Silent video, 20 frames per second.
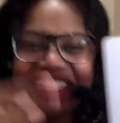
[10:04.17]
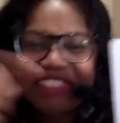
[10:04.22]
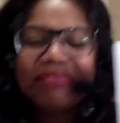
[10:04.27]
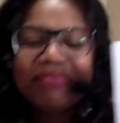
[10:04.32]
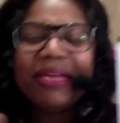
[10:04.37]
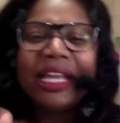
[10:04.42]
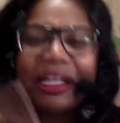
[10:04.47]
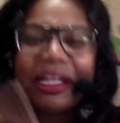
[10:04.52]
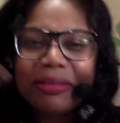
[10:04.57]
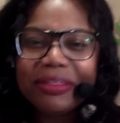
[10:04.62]

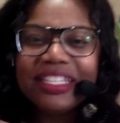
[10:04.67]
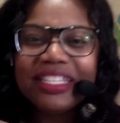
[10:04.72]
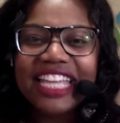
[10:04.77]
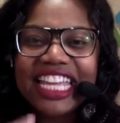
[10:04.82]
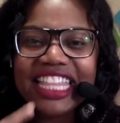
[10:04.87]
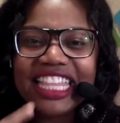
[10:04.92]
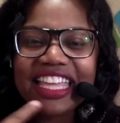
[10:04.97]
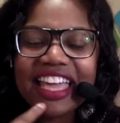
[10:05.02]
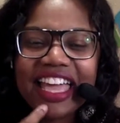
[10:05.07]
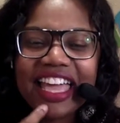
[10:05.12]
Make them
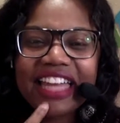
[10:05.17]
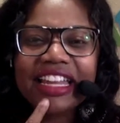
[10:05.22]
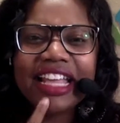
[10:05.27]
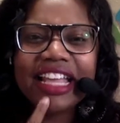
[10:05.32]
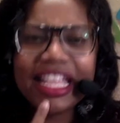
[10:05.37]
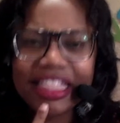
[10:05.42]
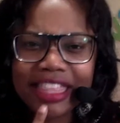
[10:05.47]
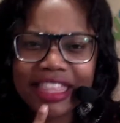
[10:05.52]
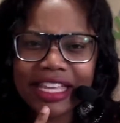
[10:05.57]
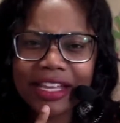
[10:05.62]
say that
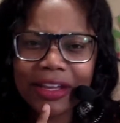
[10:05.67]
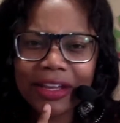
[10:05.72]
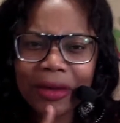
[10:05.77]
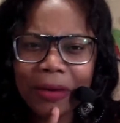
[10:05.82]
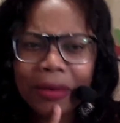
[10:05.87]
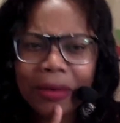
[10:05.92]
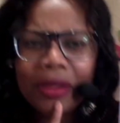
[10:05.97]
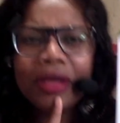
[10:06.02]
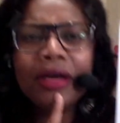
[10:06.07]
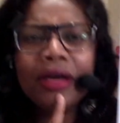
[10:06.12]
and then
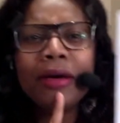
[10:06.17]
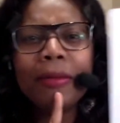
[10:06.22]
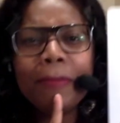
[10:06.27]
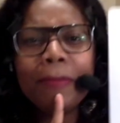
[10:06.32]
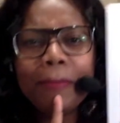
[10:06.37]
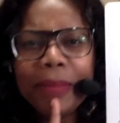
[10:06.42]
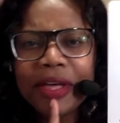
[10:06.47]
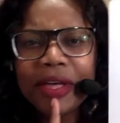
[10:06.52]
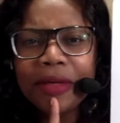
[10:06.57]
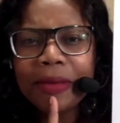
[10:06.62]
go
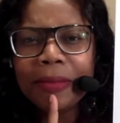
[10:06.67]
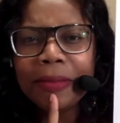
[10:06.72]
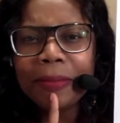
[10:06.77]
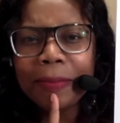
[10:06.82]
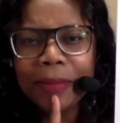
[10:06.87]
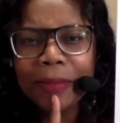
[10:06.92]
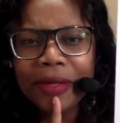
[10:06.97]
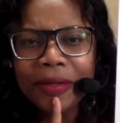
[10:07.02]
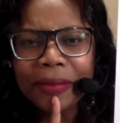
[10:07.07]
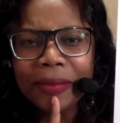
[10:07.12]
p,
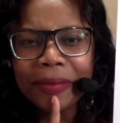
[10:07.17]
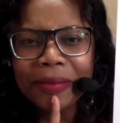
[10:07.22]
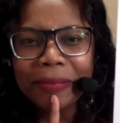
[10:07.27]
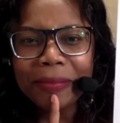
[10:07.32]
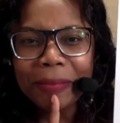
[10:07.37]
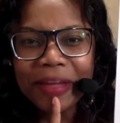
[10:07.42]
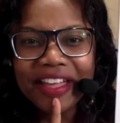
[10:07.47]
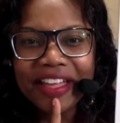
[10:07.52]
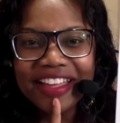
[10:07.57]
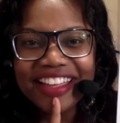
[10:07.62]
p,
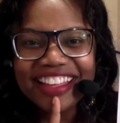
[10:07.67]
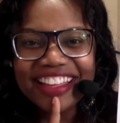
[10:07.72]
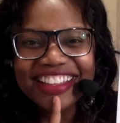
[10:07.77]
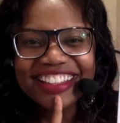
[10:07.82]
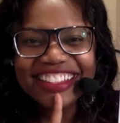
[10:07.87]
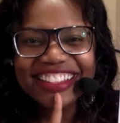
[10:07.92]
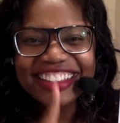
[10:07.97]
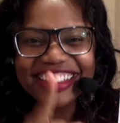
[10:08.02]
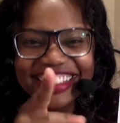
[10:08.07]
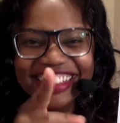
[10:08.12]
p.
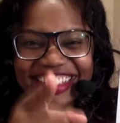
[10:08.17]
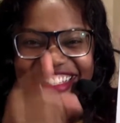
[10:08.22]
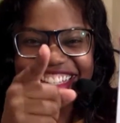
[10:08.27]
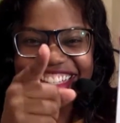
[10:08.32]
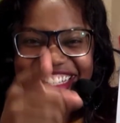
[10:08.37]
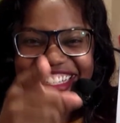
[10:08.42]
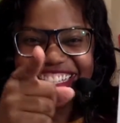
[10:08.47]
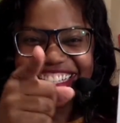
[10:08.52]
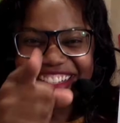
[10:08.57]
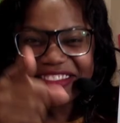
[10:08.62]

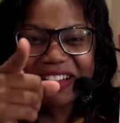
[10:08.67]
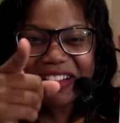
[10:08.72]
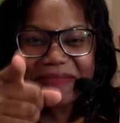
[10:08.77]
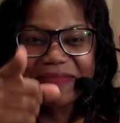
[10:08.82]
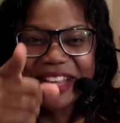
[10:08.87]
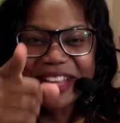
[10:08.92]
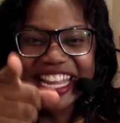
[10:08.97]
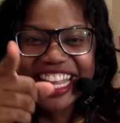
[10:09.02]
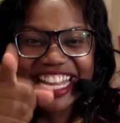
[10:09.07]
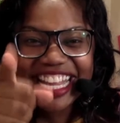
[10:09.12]

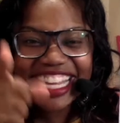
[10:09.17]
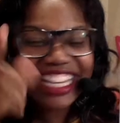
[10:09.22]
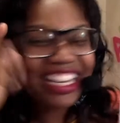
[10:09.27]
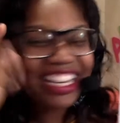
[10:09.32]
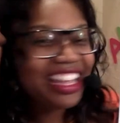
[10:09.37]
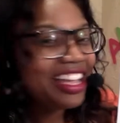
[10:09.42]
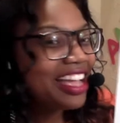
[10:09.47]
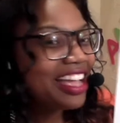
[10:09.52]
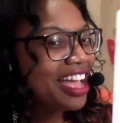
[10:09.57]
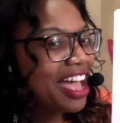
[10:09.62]
Repeat.
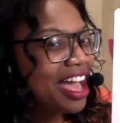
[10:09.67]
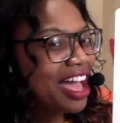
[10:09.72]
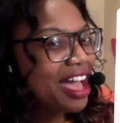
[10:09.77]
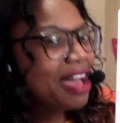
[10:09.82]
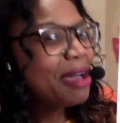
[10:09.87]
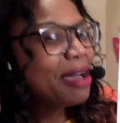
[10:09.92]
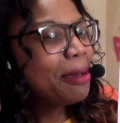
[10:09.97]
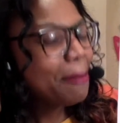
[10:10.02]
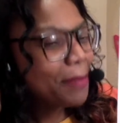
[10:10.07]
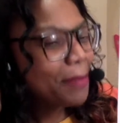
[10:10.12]

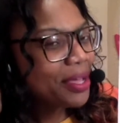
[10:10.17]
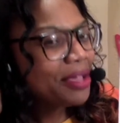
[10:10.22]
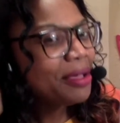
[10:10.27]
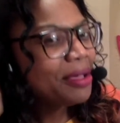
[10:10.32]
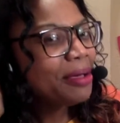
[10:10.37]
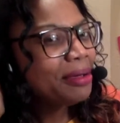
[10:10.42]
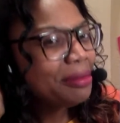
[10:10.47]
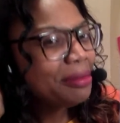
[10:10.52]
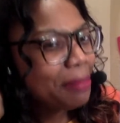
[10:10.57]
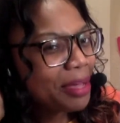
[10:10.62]
P,
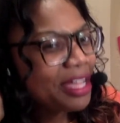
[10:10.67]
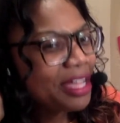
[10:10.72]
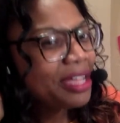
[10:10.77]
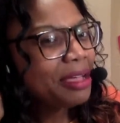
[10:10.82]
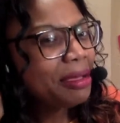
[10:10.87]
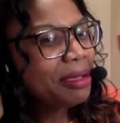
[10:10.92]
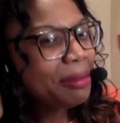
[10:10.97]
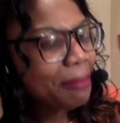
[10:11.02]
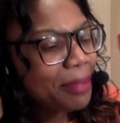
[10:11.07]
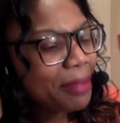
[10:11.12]
p,
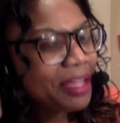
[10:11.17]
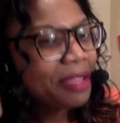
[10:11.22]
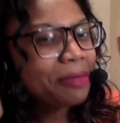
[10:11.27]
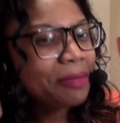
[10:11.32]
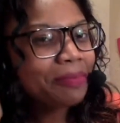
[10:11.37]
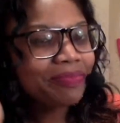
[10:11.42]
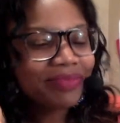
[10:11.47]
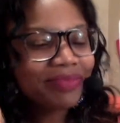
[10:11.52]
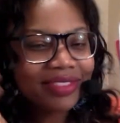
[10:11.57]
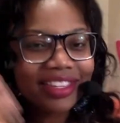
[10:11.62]
p.
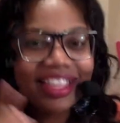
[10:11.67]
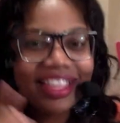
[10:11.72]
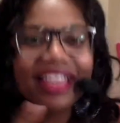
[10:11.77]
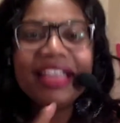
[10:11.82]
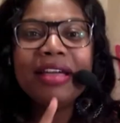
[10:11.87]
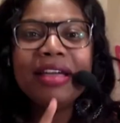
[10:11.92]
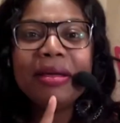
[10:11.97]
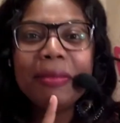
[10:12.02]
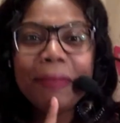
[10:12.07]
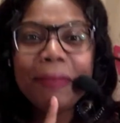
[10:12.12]

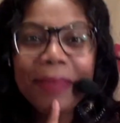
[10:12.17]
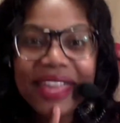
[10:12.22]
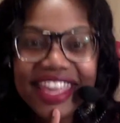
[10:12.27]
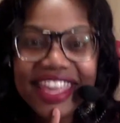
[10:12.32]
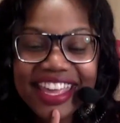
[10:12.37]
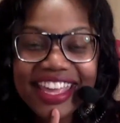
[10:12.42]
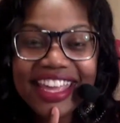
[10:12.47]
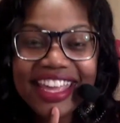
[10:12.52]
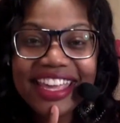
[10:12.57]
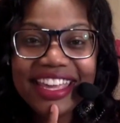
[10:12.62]

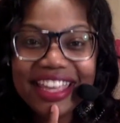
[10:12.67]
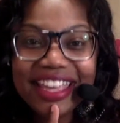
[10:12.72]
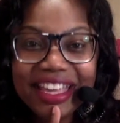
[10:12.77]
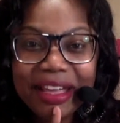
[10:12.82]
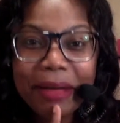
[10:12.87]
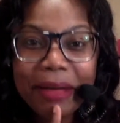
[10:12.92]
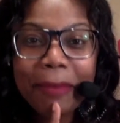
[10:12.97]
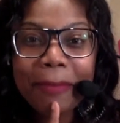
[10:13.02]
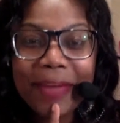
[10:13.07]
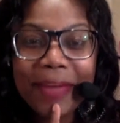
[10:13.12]
P
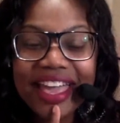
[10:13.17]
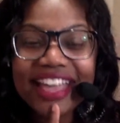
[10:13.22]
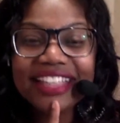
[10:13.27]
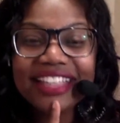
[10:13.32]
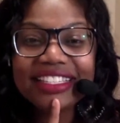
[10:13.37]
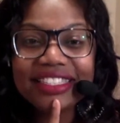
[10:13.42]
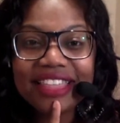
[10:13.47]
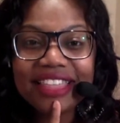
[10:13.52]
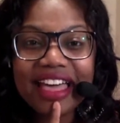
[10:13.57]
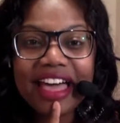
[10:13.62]

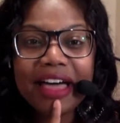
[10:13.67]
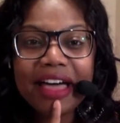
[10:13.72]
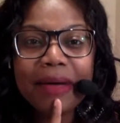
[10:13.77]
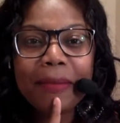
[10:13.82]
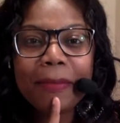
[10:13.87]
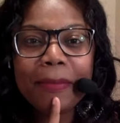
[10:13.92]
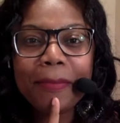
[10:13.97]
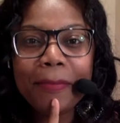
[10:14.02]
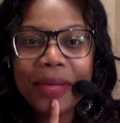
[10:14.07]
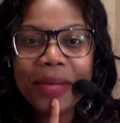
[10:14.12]
makes the
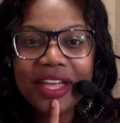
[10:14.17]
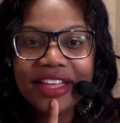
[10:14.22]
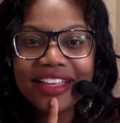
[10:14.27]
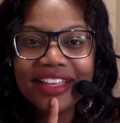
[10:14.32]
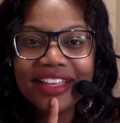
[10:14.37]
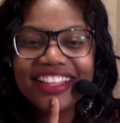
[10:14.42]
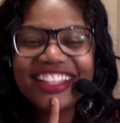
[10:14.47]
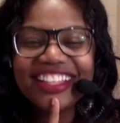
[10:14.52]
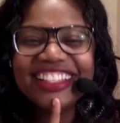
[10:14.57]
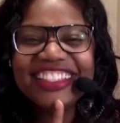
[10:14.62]
p
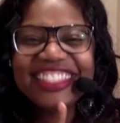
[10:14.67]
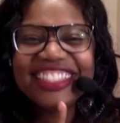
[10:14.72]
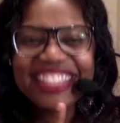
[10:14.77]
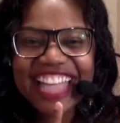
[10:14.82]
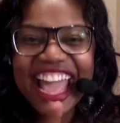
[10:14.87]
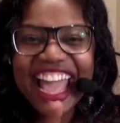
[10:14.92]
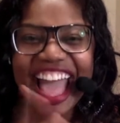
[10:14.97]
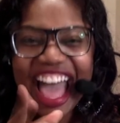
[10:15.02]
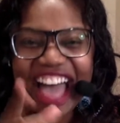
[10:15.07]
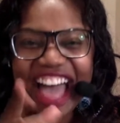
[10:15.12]

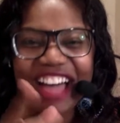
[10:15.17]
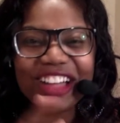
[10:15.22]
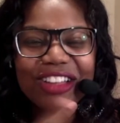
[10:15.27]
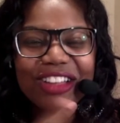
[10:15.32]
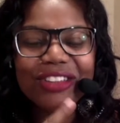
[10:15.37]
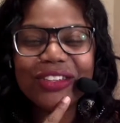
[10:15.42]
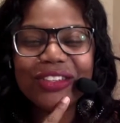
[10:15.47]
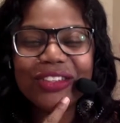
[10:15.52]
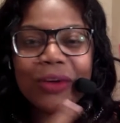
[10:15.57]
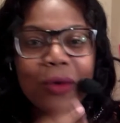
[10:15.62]

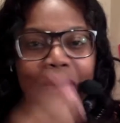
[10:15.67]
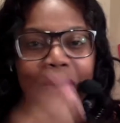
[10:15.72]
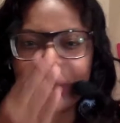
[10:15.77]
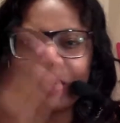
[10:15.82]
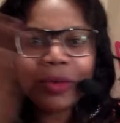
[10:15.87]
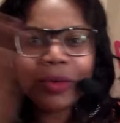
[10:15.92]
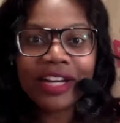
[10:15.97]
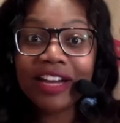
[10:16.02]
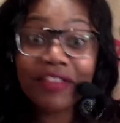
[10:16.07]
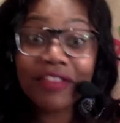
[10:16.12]
sound, or
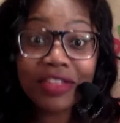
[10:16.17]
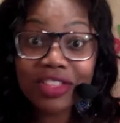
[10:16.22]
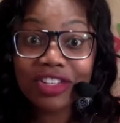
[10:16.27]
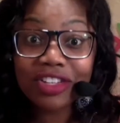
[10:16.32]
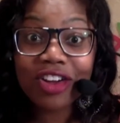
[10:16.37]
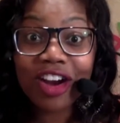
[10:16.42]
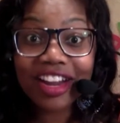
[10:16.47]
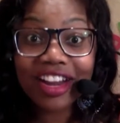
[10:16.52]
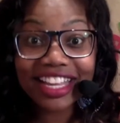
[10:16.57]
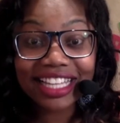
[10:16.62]
whatever the
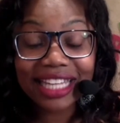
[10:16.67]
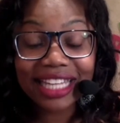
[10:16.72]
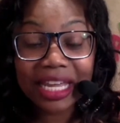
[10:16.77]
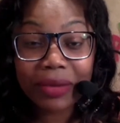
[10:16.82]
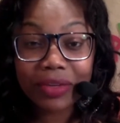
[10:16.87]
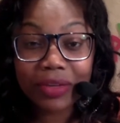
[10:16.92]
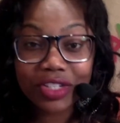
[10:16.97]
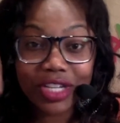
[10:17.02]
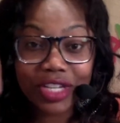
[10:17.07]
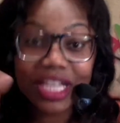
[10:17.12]
target
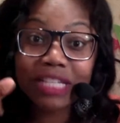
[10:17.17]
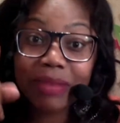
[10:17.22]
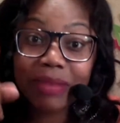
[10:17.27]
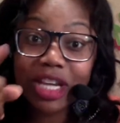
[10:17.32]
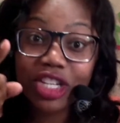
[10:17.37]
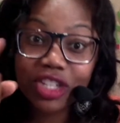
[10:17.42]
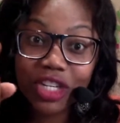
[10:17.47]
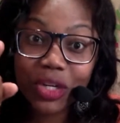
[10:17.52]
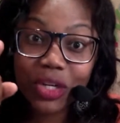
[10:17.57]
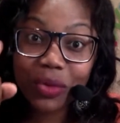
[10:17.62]
language is. Make
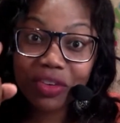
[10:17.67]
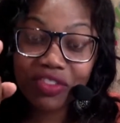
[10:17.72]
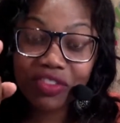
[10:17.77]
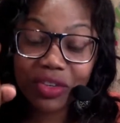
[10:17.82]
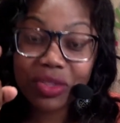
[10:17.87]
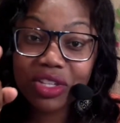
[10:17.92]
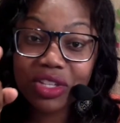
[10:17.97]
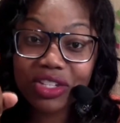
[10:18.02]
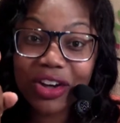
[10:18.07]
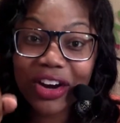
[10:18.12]
sure you
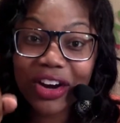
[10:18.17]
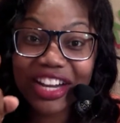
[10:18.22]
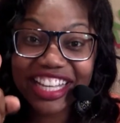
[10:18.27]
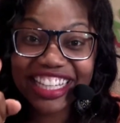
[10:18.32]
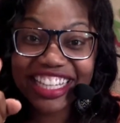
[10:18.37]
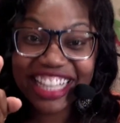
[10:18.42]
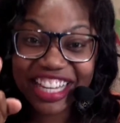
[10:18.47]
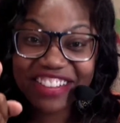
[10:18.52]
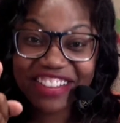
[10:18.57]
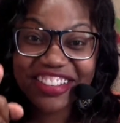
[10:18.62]
review the target
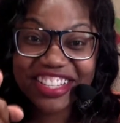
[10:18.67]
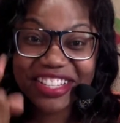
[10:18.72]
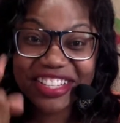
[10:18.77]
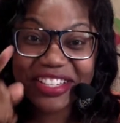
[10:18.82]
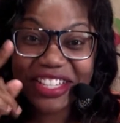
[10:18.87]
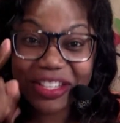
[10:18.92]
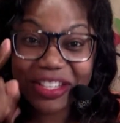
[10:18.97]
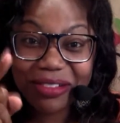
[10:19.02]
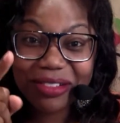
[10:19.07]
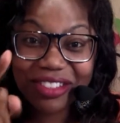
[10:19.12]
language
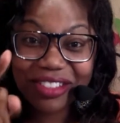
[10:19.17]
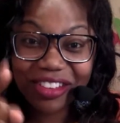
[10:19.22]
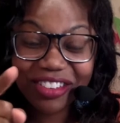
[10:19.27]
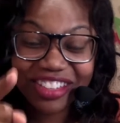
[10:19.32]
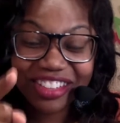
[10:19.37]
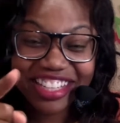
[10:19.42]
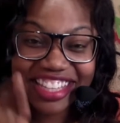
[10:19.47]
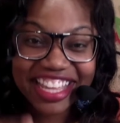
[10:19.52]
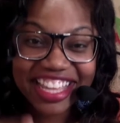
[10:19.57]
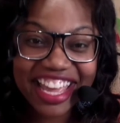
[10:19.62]
and use
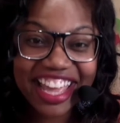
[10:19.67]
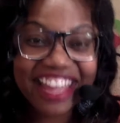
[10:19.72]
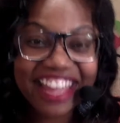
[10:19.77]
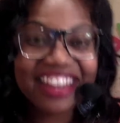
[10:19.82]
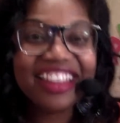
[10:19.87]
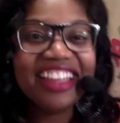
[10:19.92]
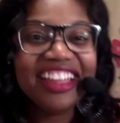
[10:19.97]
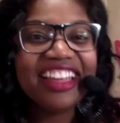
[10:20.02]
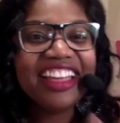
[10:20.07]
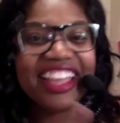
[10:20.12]
only that
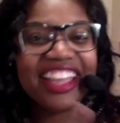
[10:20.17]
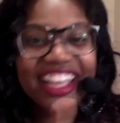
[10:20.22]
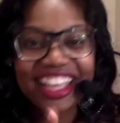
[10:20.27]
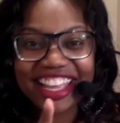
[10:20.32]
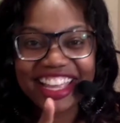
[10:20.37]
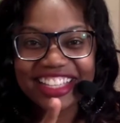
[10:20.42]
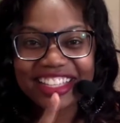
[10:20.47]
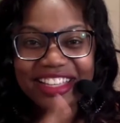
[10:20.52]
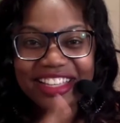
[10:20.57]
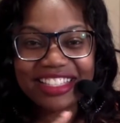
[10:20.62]
in
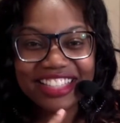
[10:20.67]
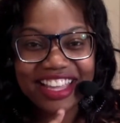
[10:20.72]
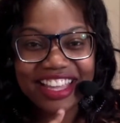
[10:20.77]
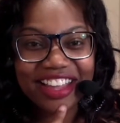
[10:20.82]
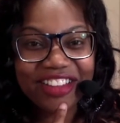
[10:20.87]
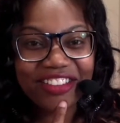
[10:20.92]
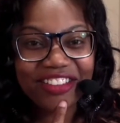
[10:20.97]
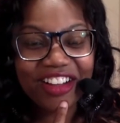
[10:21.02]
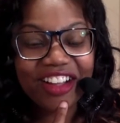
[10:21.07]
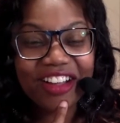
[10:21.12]
case I say
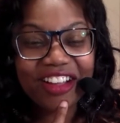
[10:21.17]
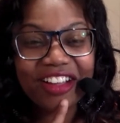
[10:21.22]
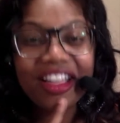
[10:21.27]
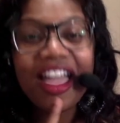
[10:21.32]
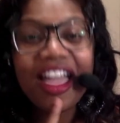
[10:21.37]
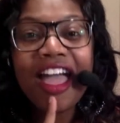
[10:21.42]
it wrong.